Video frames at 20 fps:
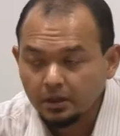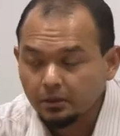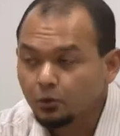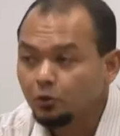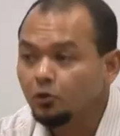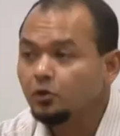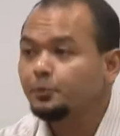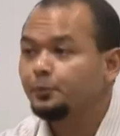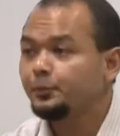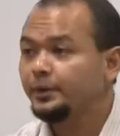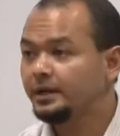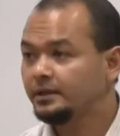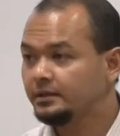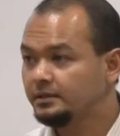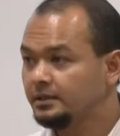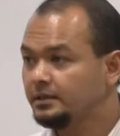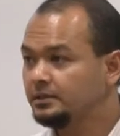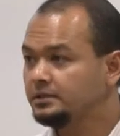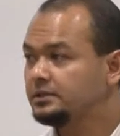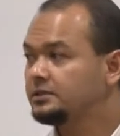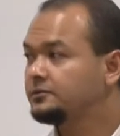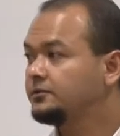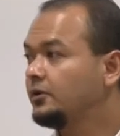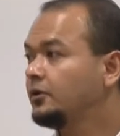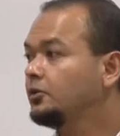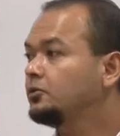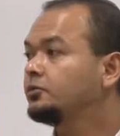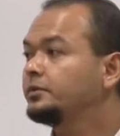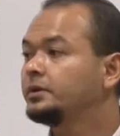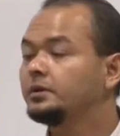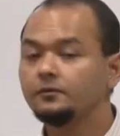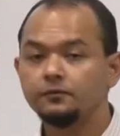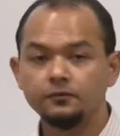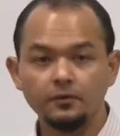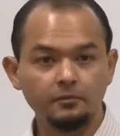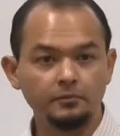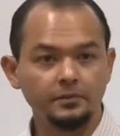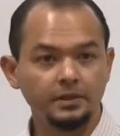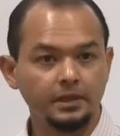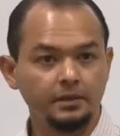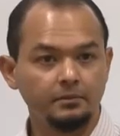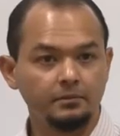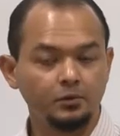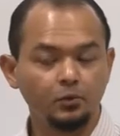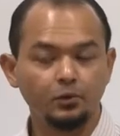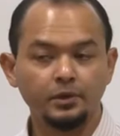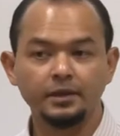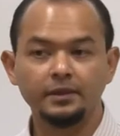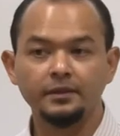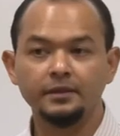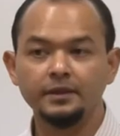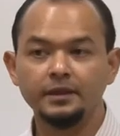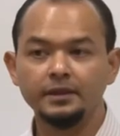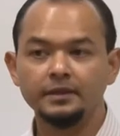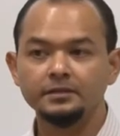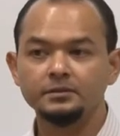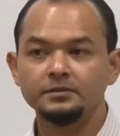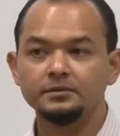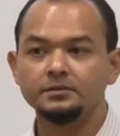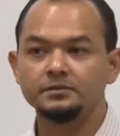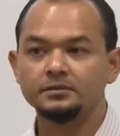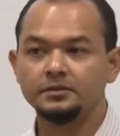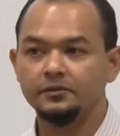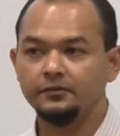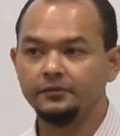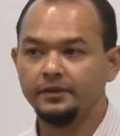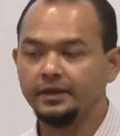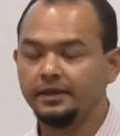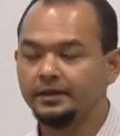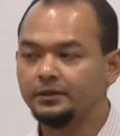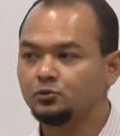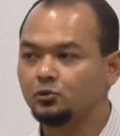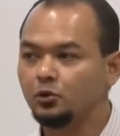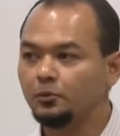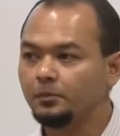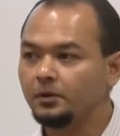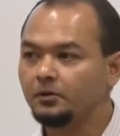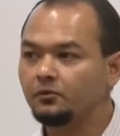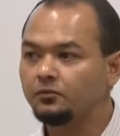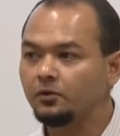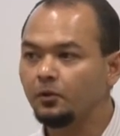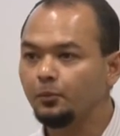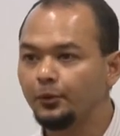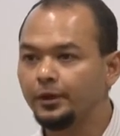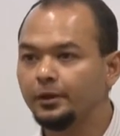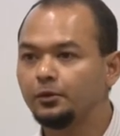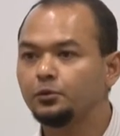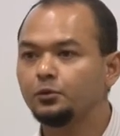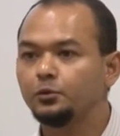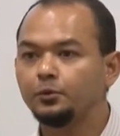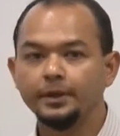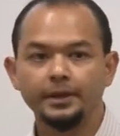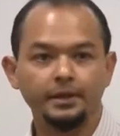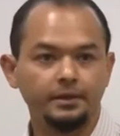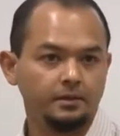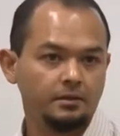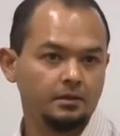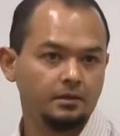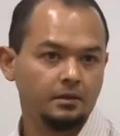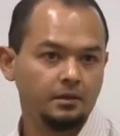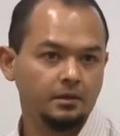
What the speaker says: good practice is for you to inform them, okay, this survey is open from when to when.